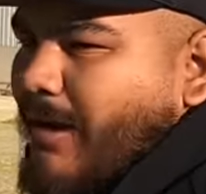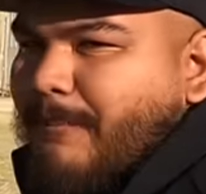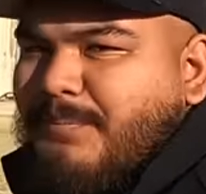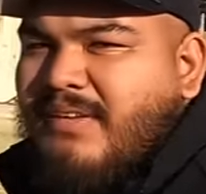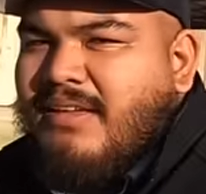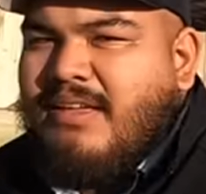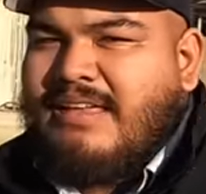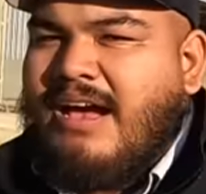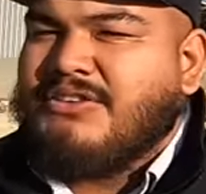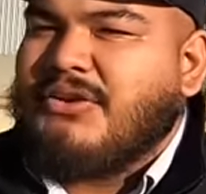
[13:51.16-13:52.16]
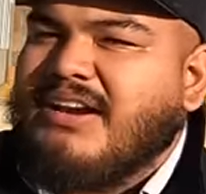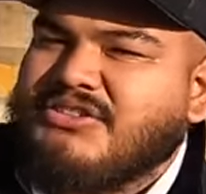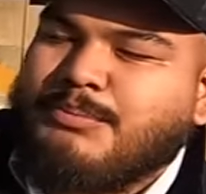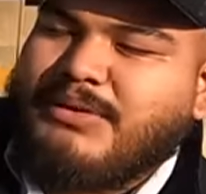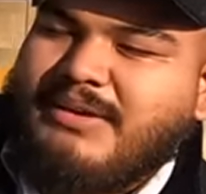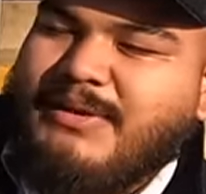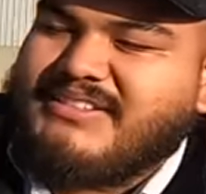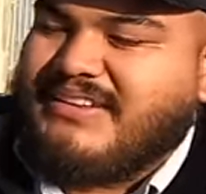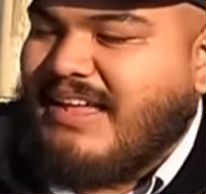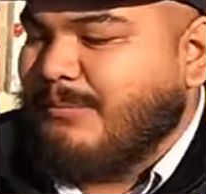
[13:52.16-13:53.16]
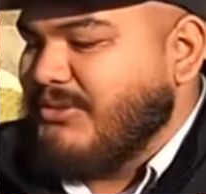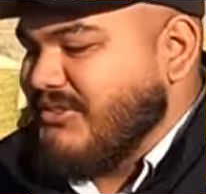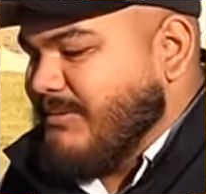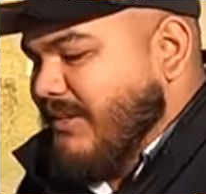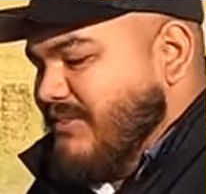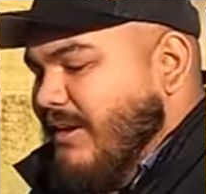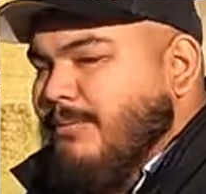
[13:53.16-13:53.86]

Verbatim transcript: um, cows are actually pretty amazing animals just because